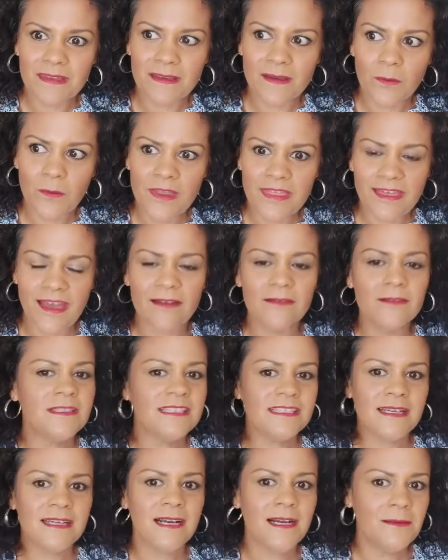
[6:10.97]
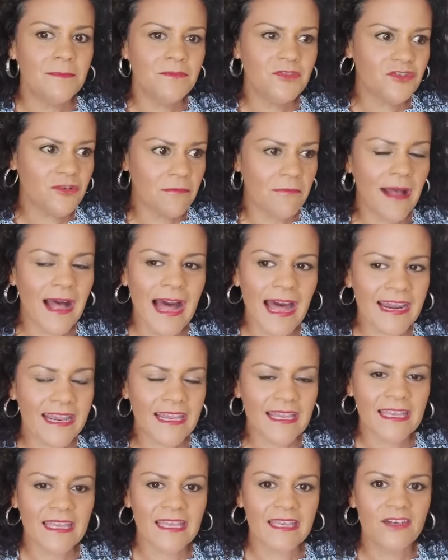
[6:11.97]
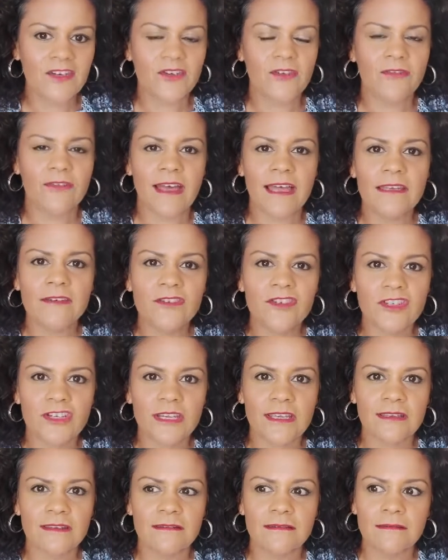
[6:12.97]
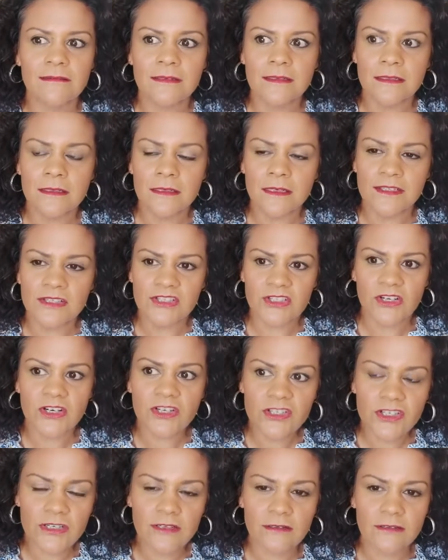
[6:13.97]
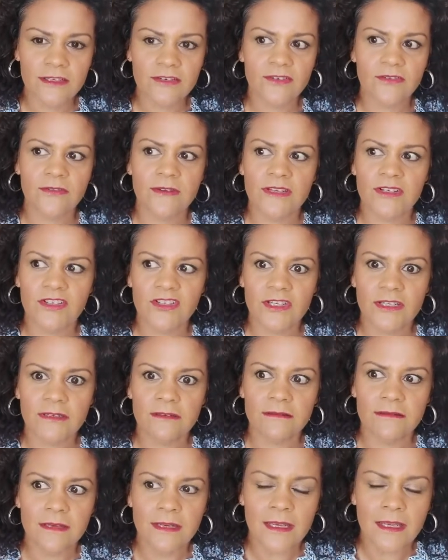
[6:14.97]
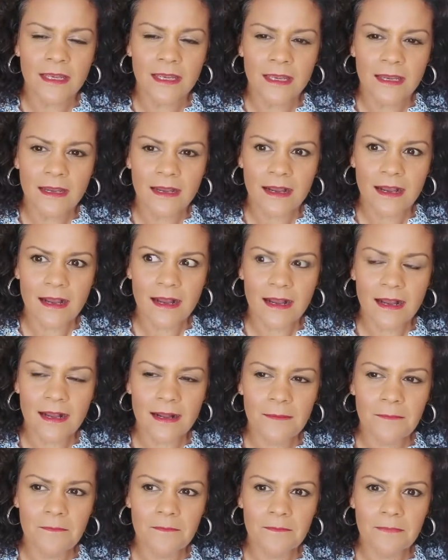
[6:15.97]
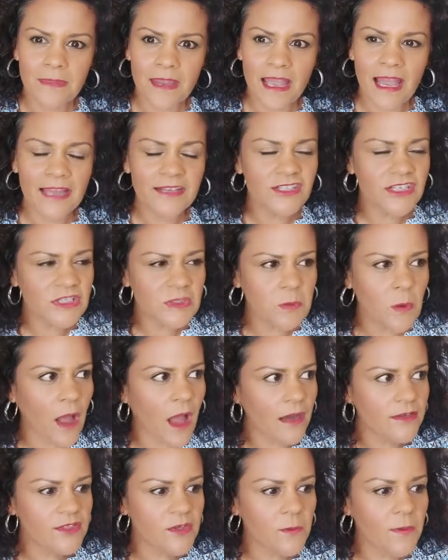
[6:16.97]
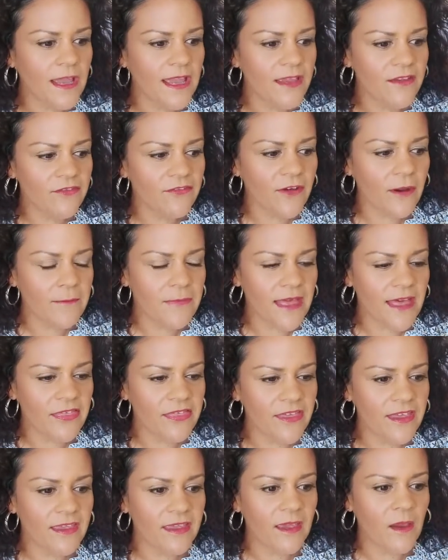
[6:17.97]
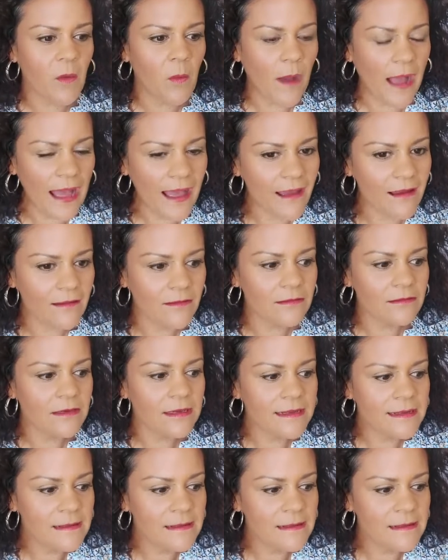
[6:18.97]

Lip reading: without some dramatic intervention, a surgical intervention. I just walked away from that thinking, wow,